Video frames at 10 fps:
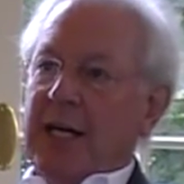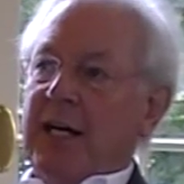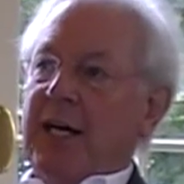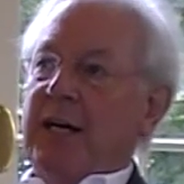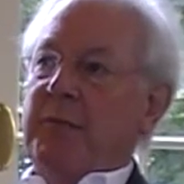
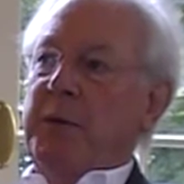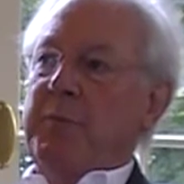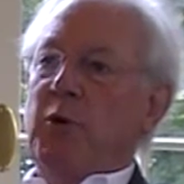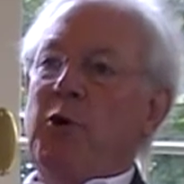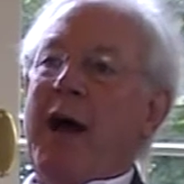uh,
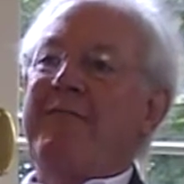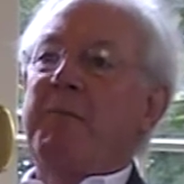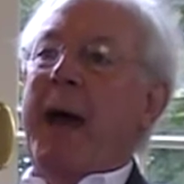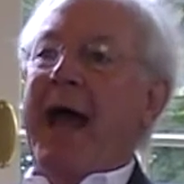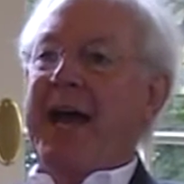people who have a
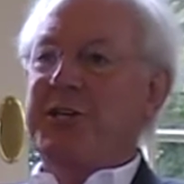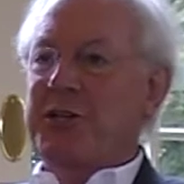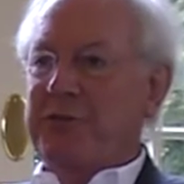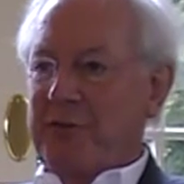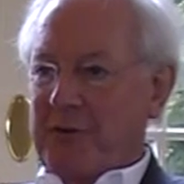
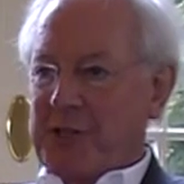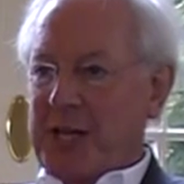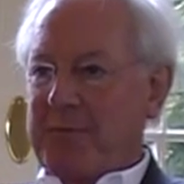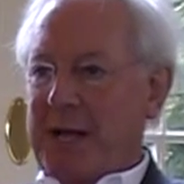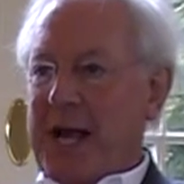passion for the
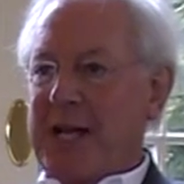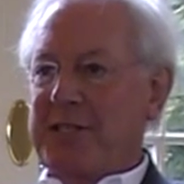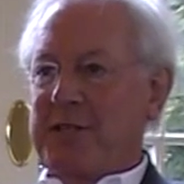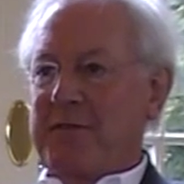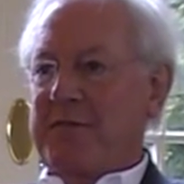same
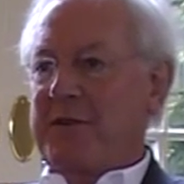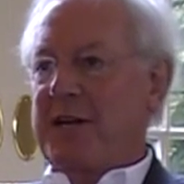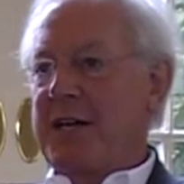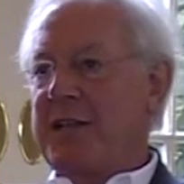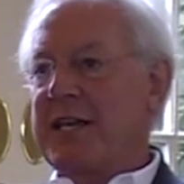kinds of
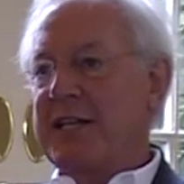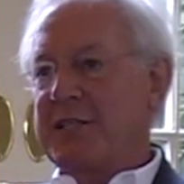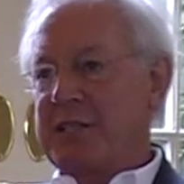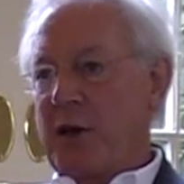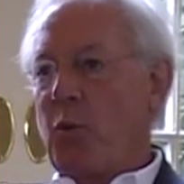uh,
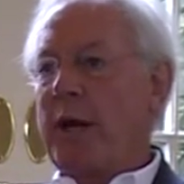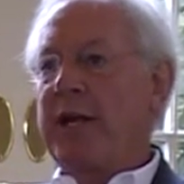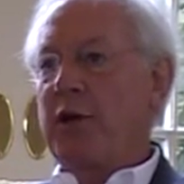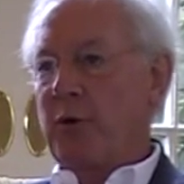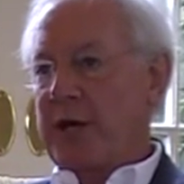things that we
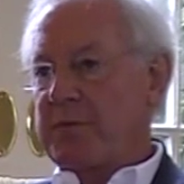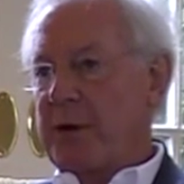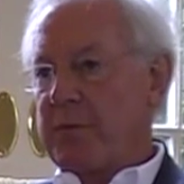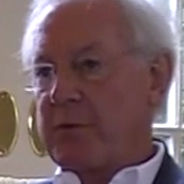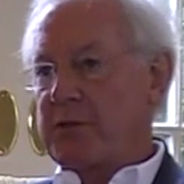do as
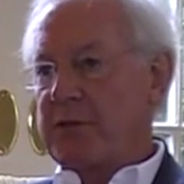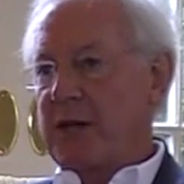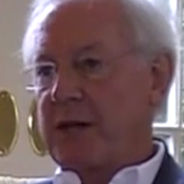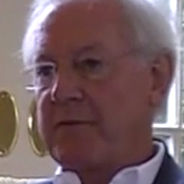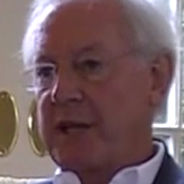members
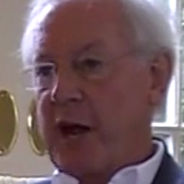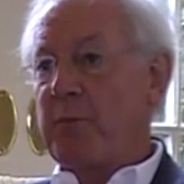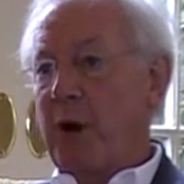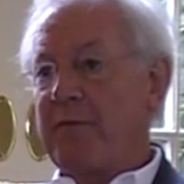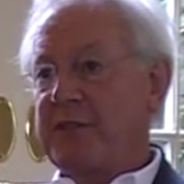of a
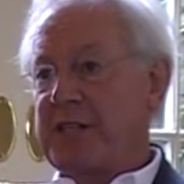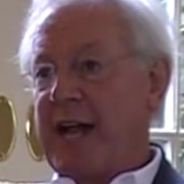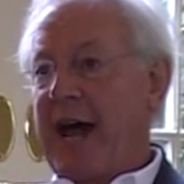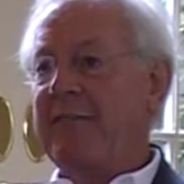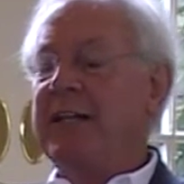nonprofit
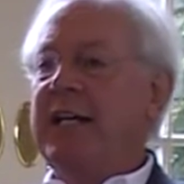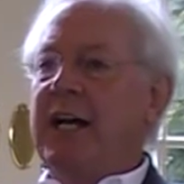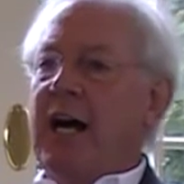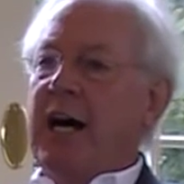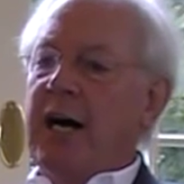staff.
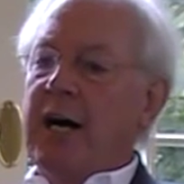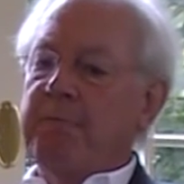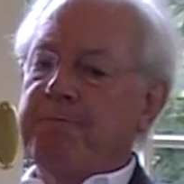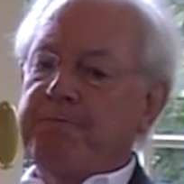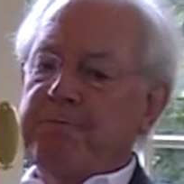
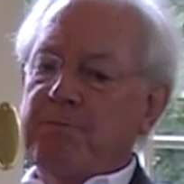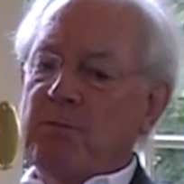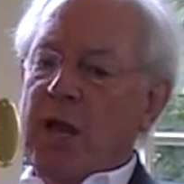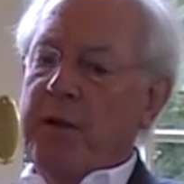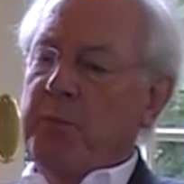Um,
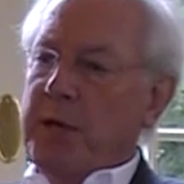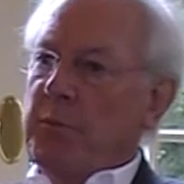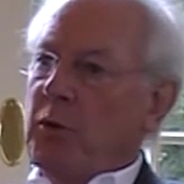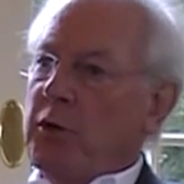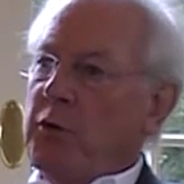and
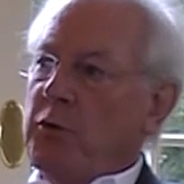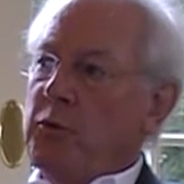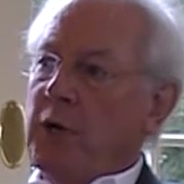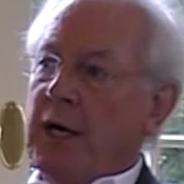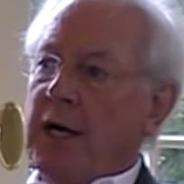people
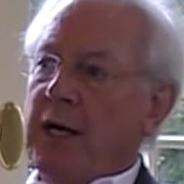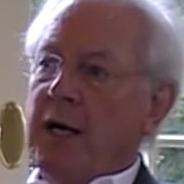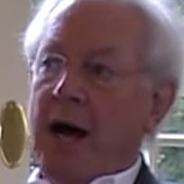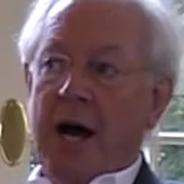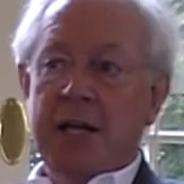who
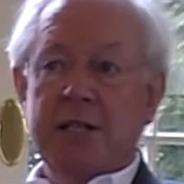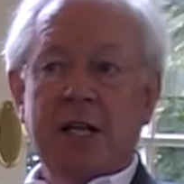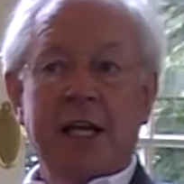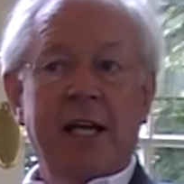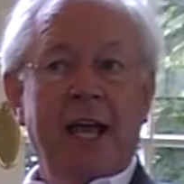uh,
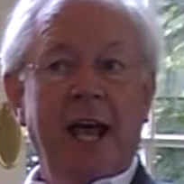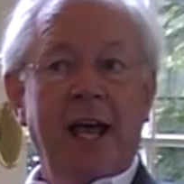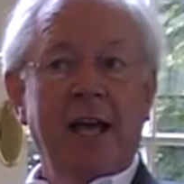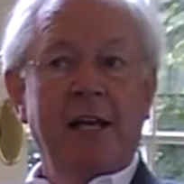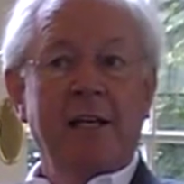honestly
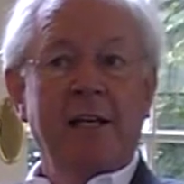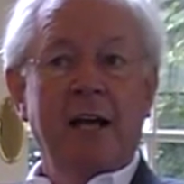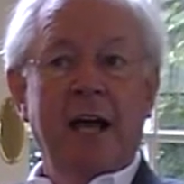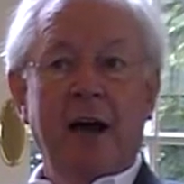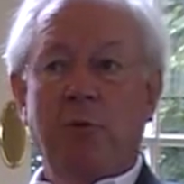can
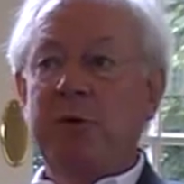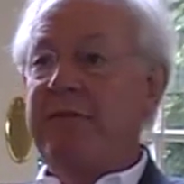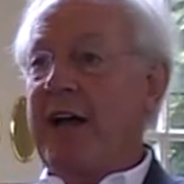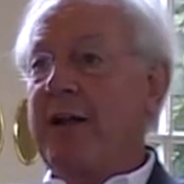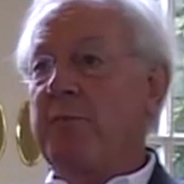help
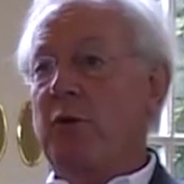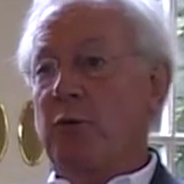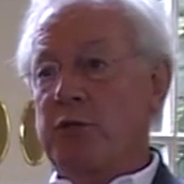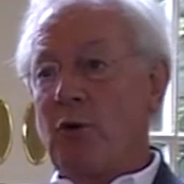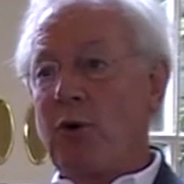develop the
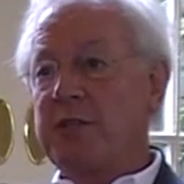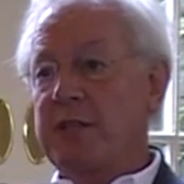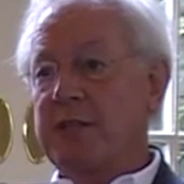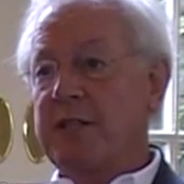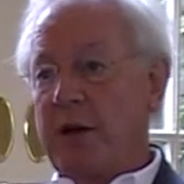
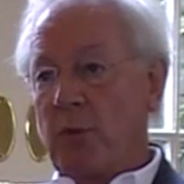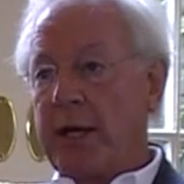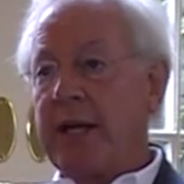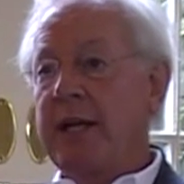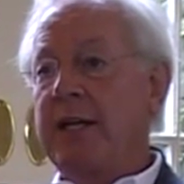resources that we
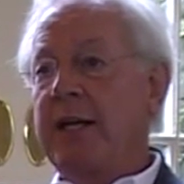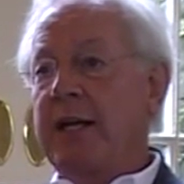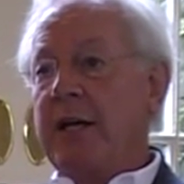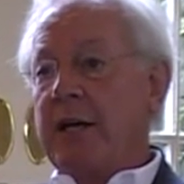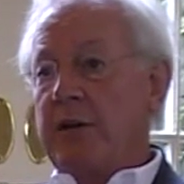need
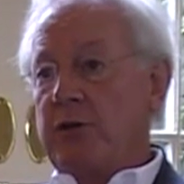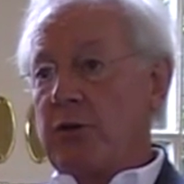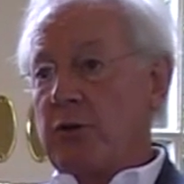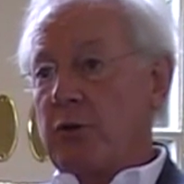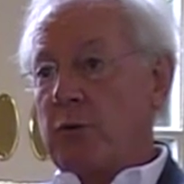
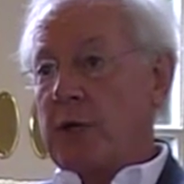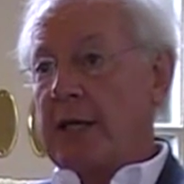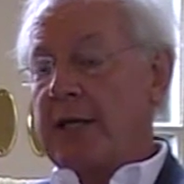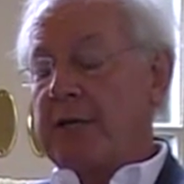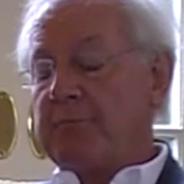
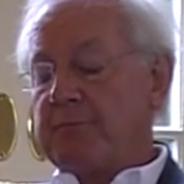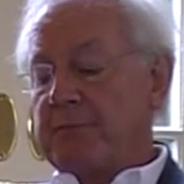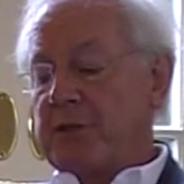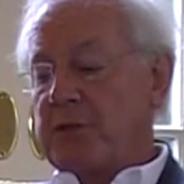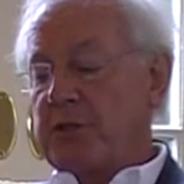to,
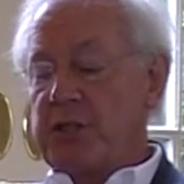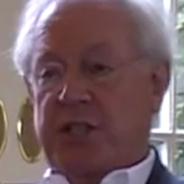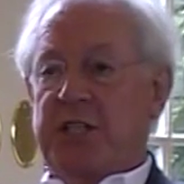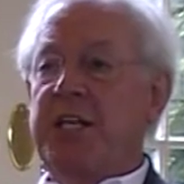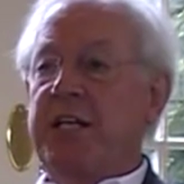to
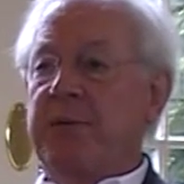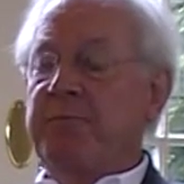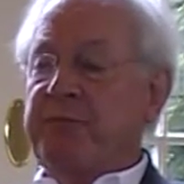succeed.